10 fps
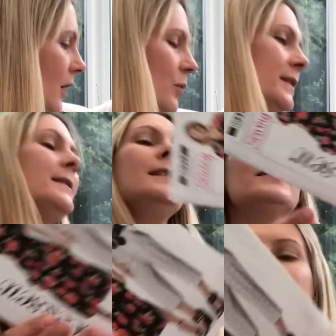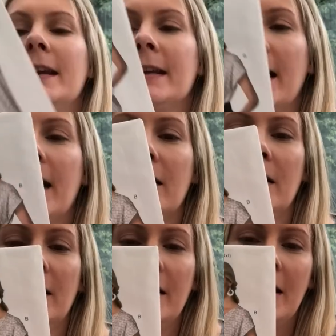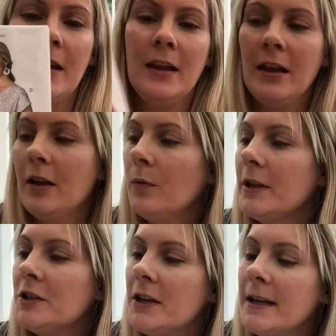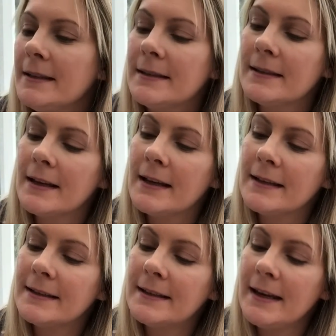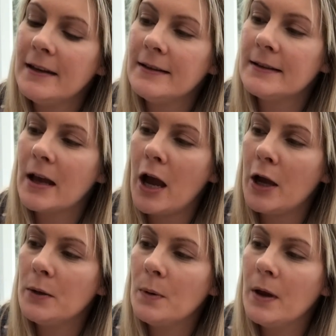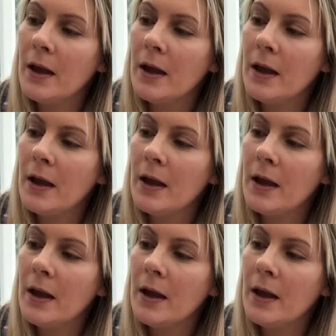was this one here, which is the Sew